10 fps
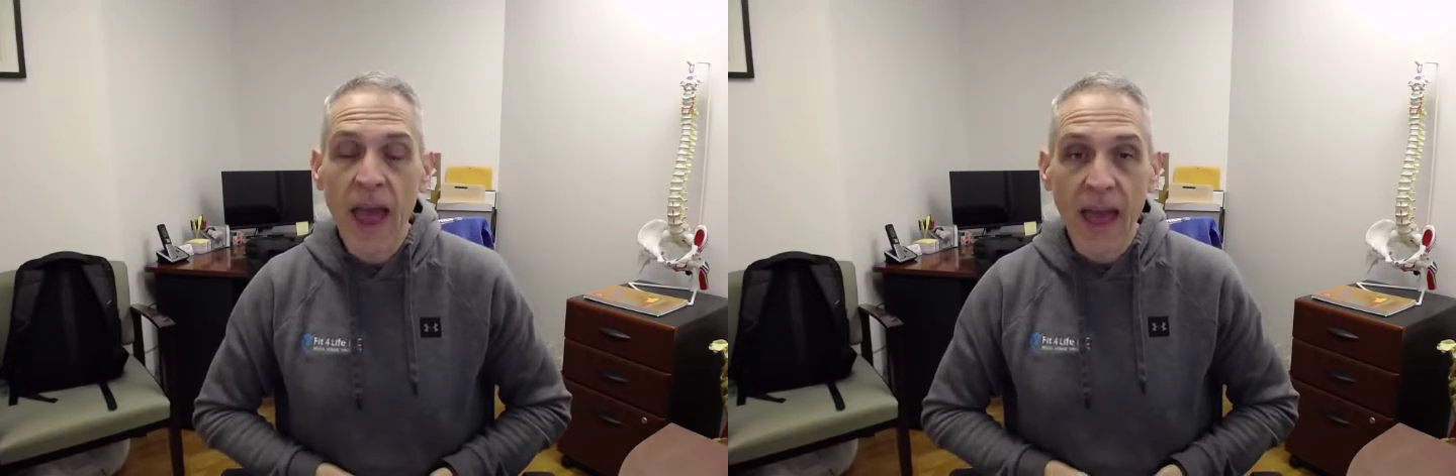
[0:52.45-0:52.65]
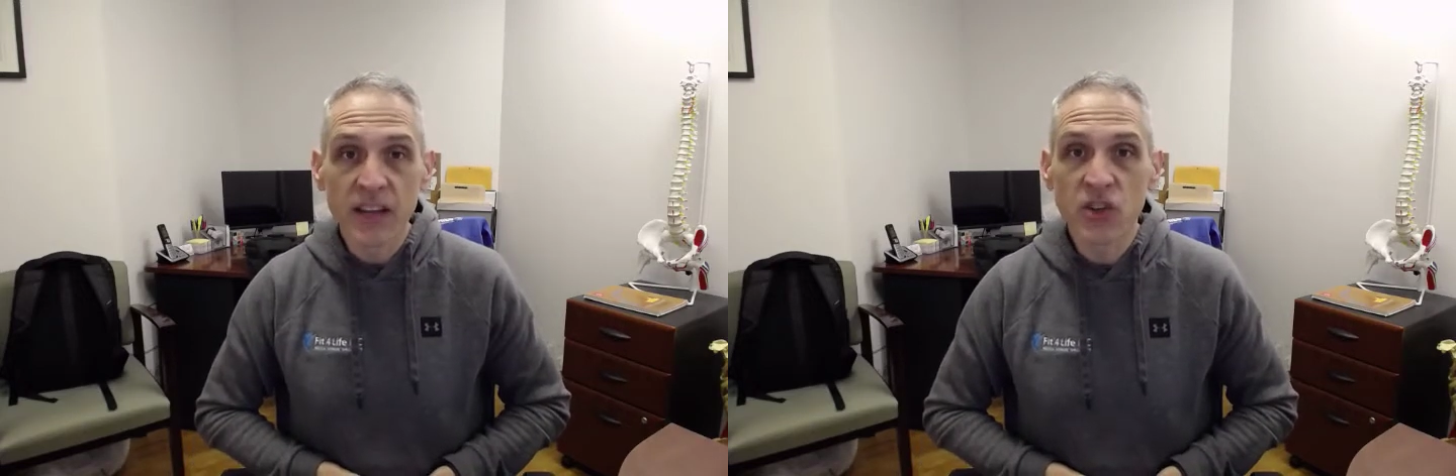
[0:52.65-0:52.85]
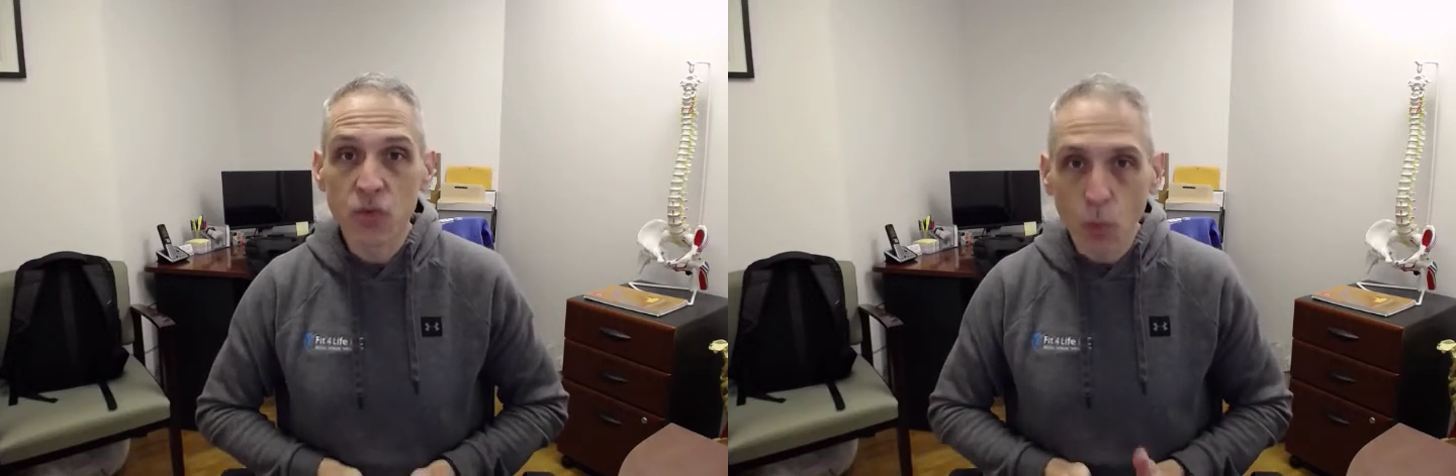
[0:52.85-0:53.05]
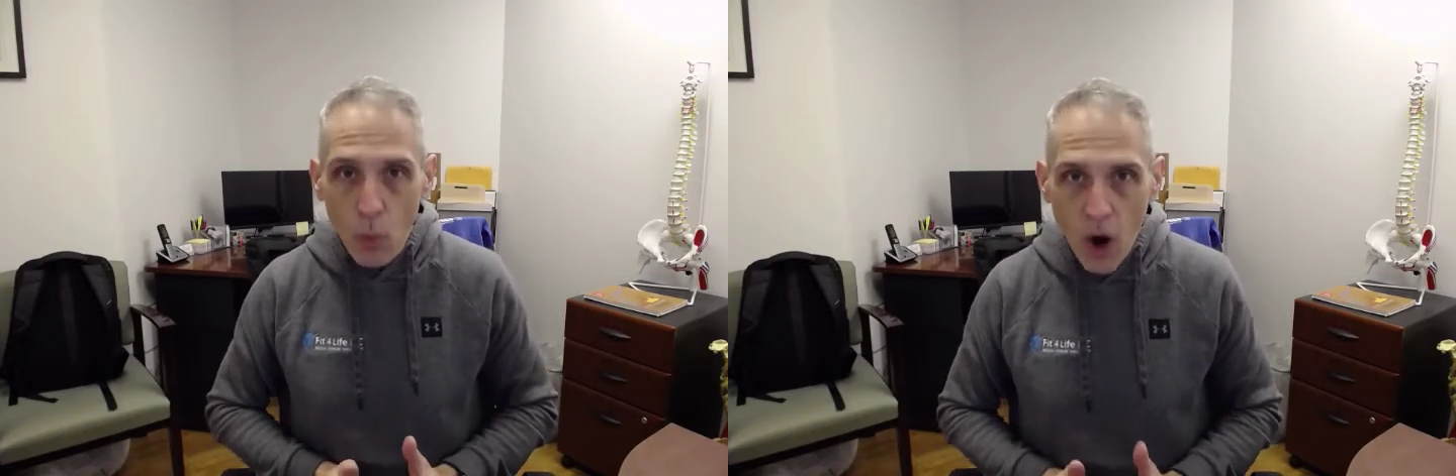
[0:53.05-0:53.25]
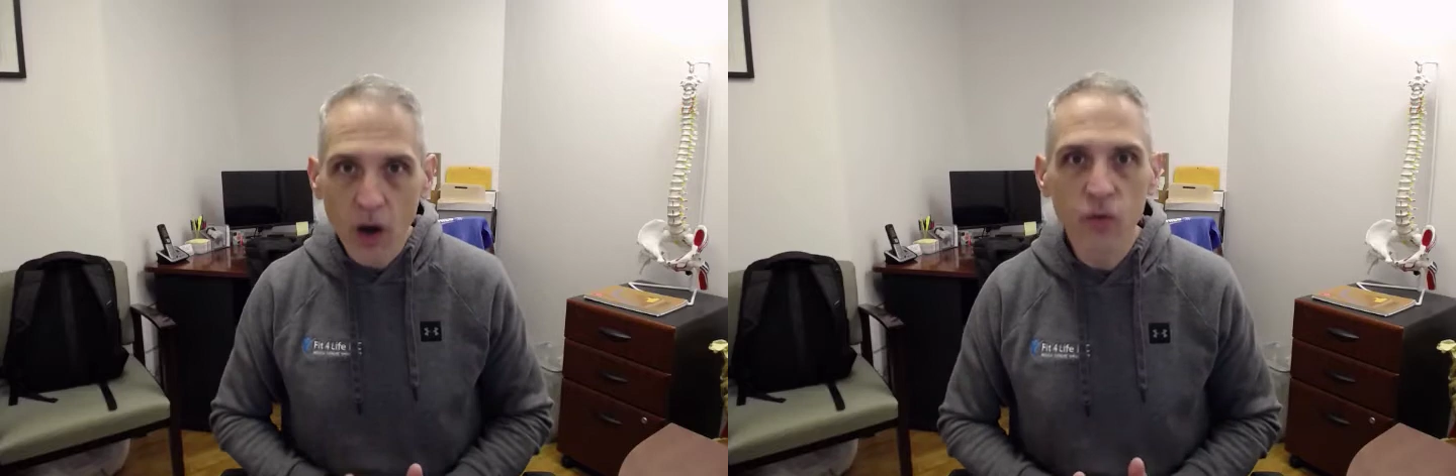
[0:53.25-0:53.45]
and just
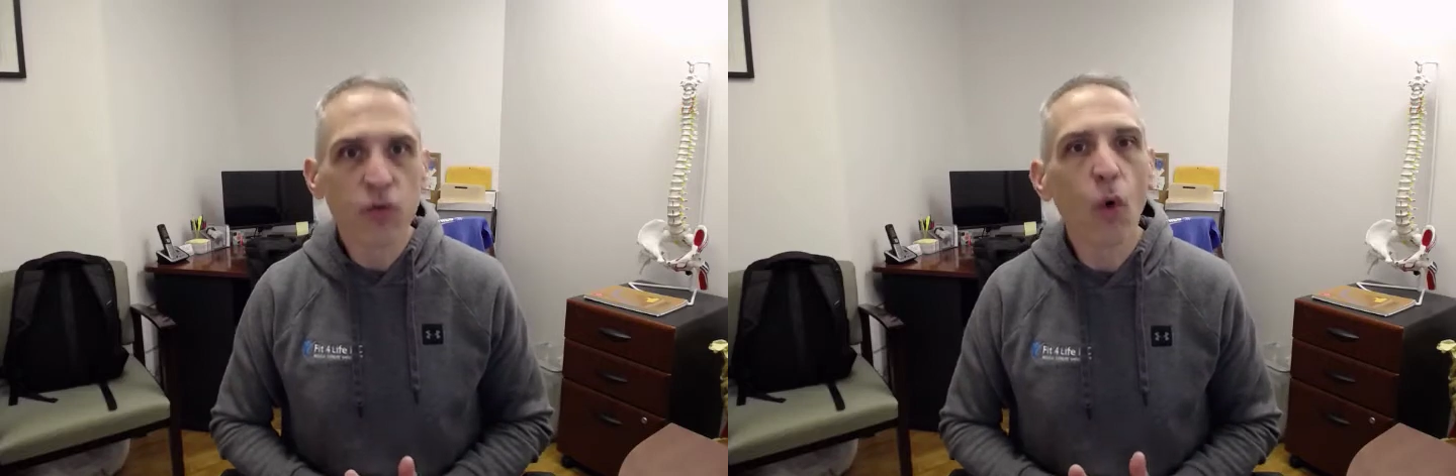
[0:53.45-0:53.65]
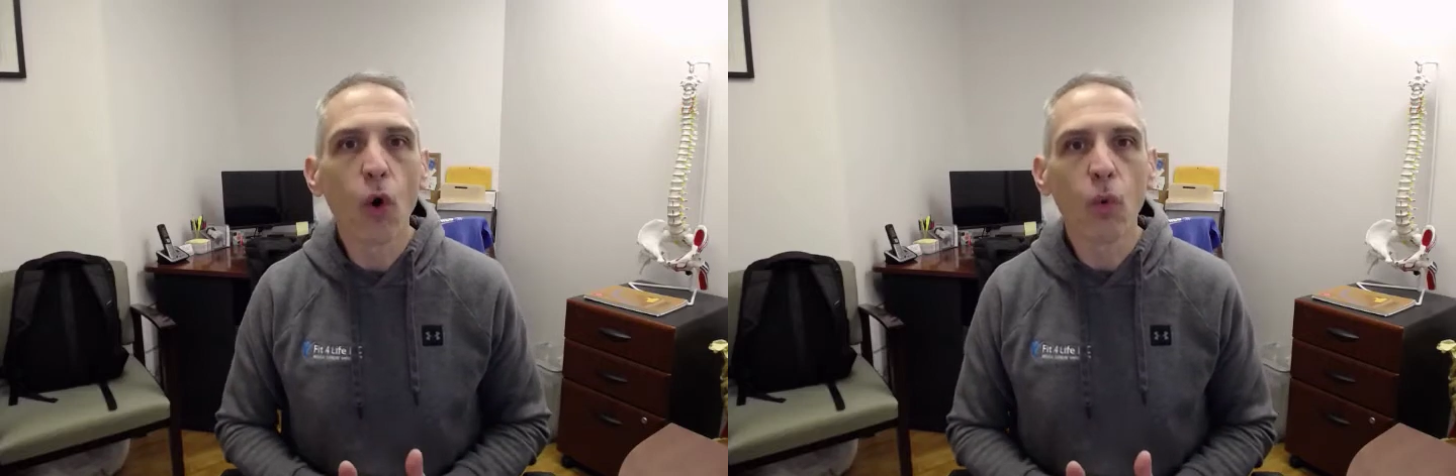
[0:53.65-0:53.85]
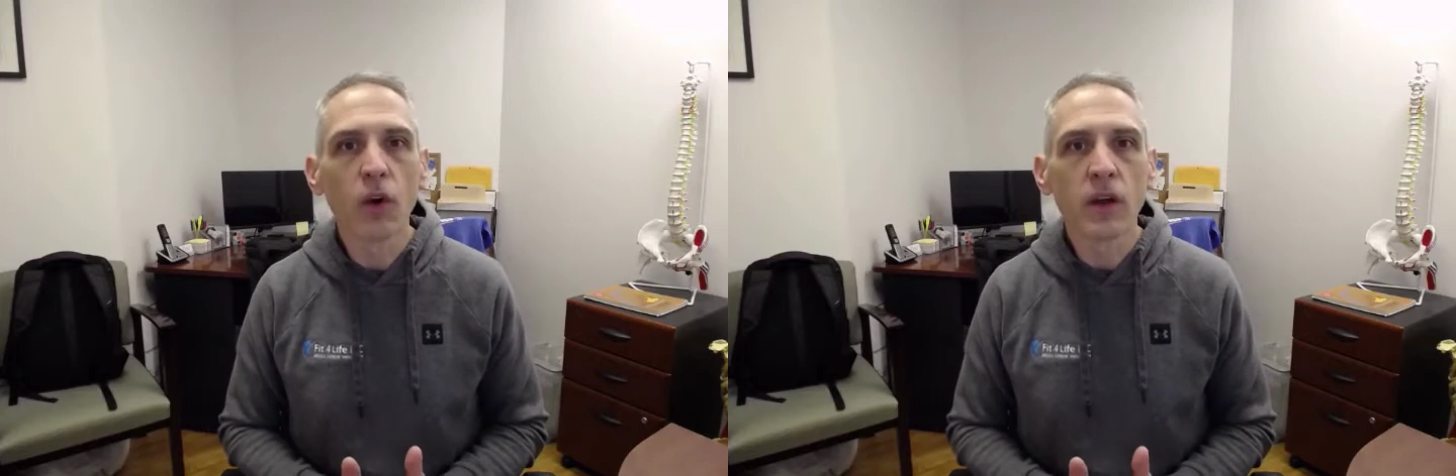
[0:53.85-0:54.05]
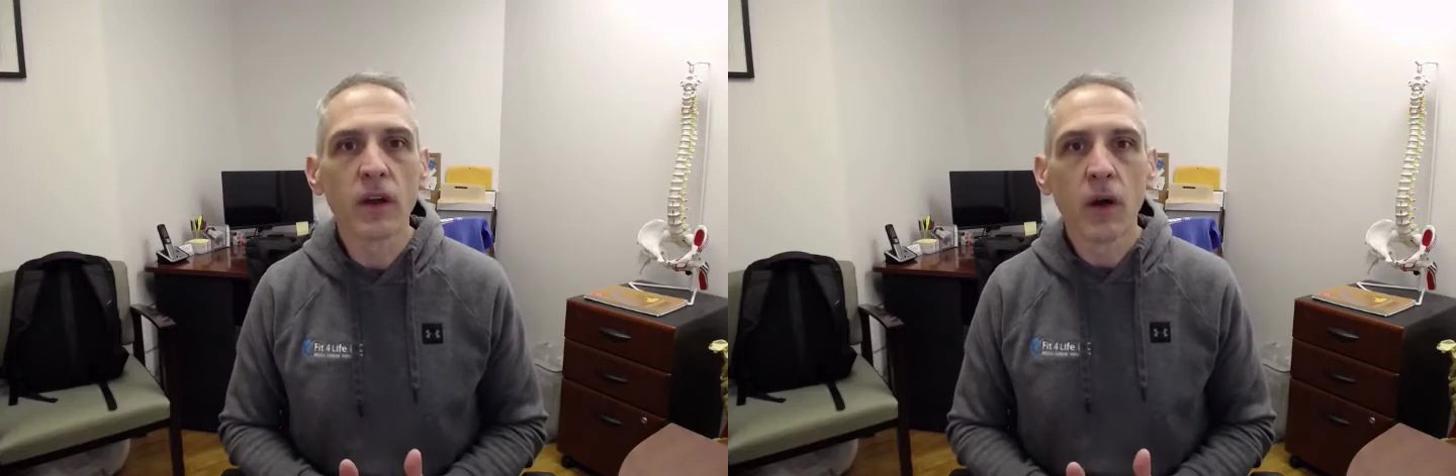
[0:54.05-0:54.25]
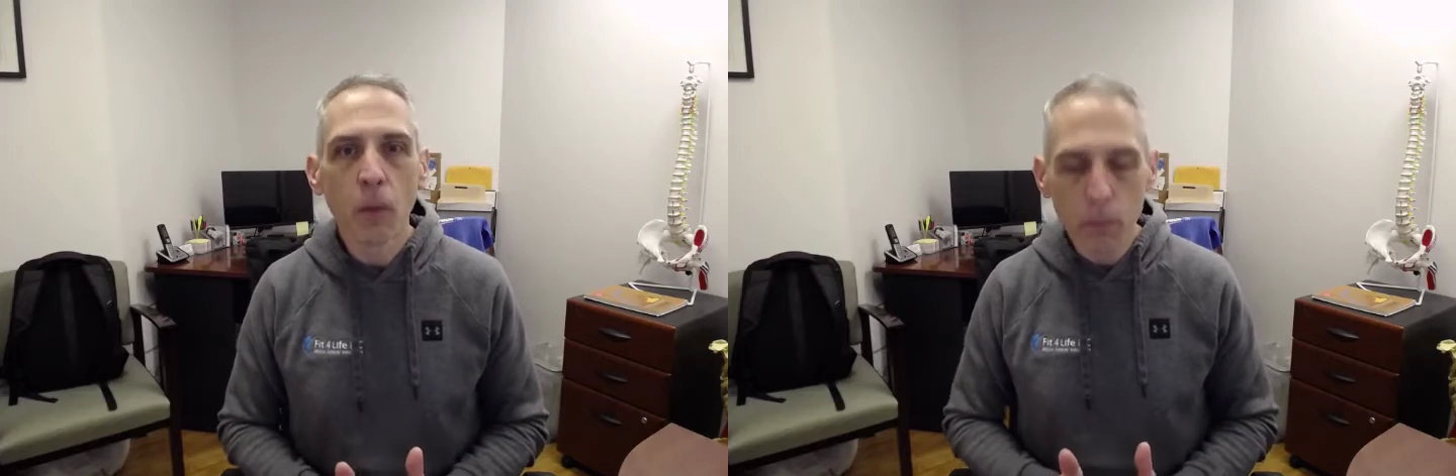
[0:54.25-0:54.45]
walk forward,
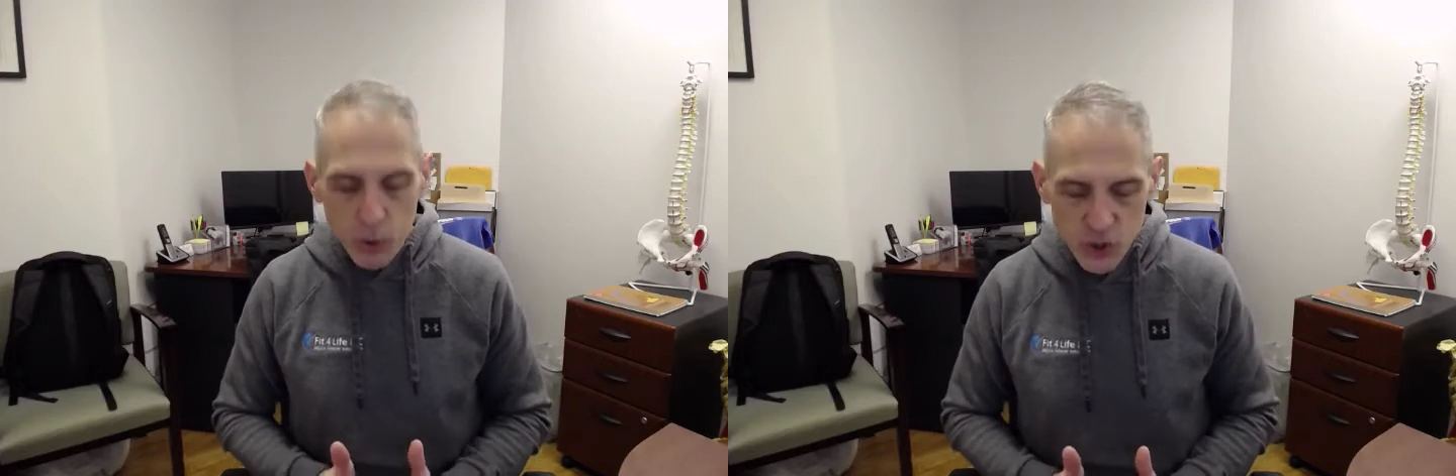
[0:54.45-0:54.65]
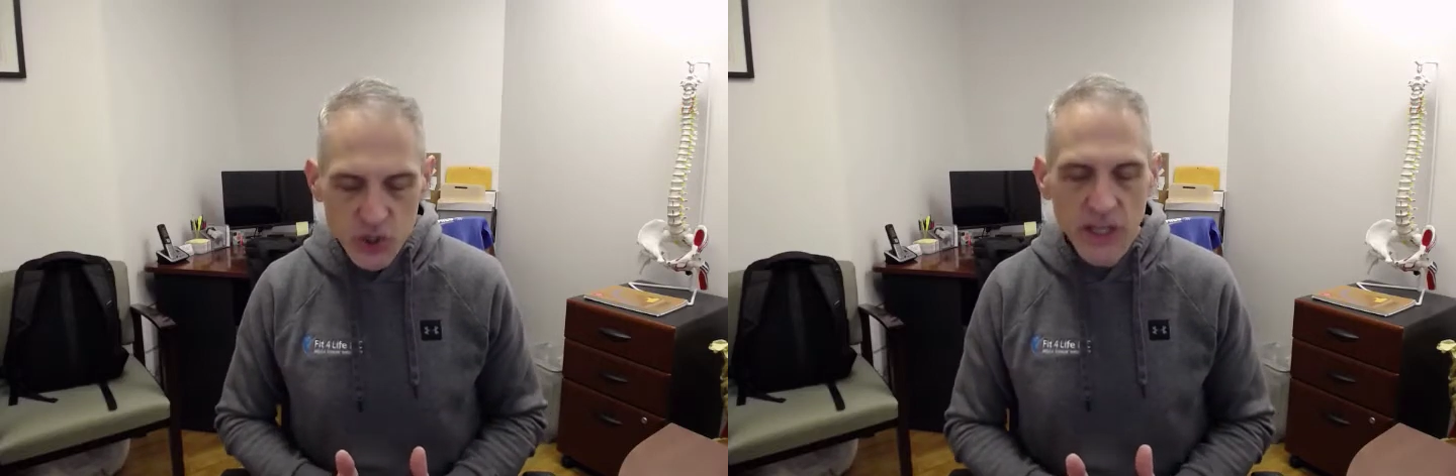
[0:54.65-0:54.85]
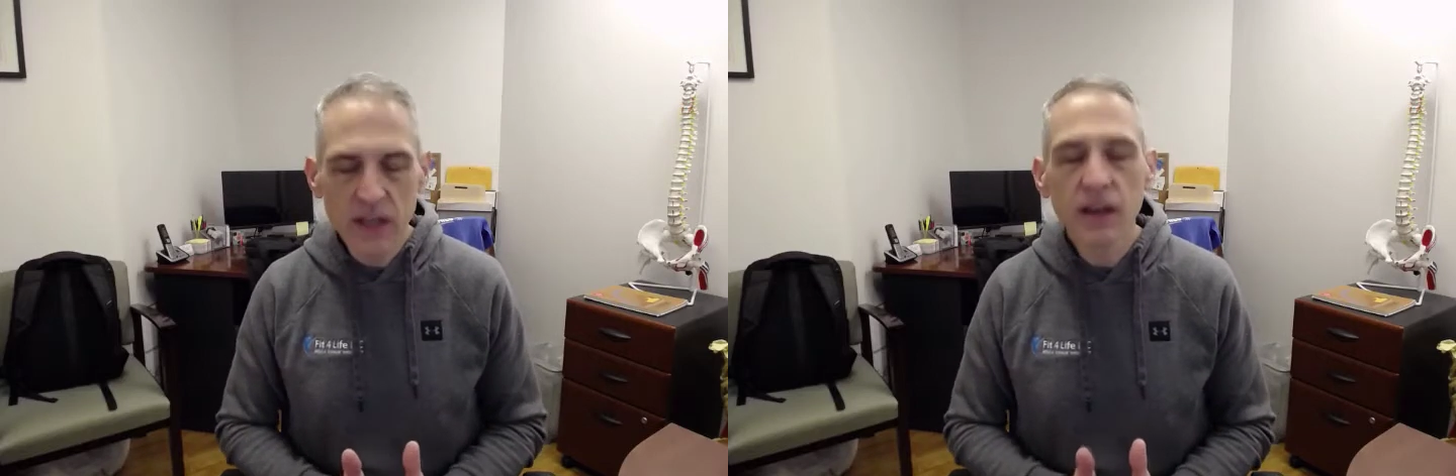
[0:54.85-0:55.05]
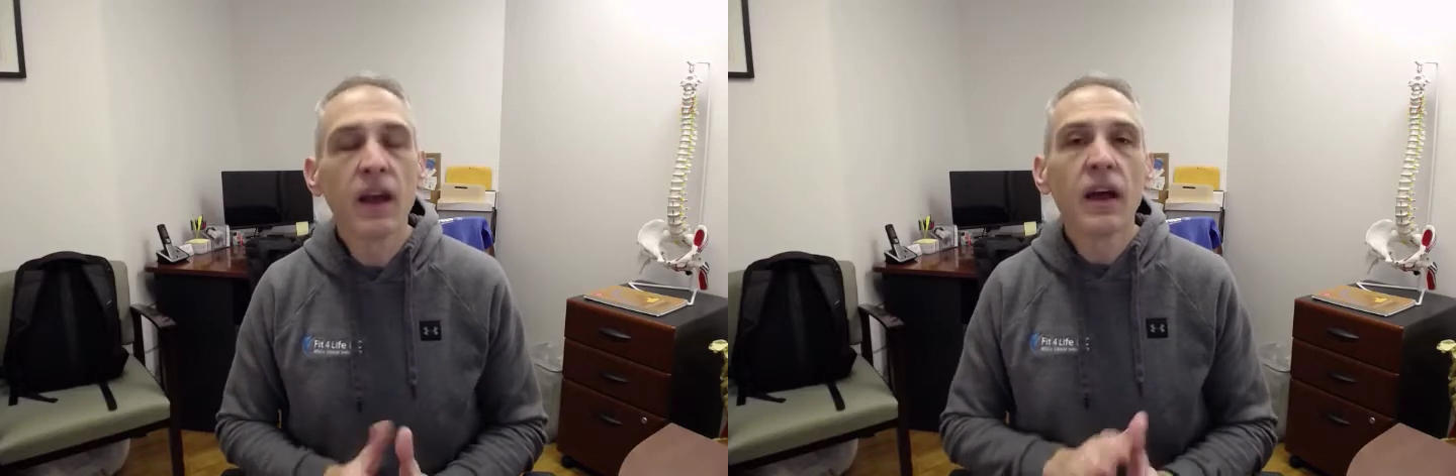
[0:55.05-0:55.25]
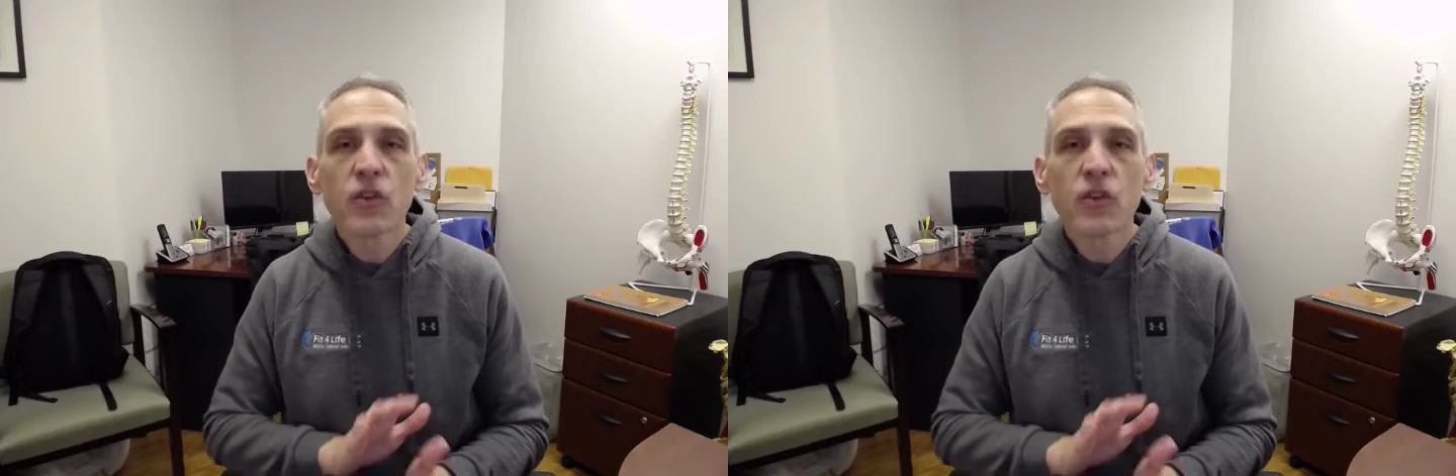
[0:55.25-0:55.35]
pushing it.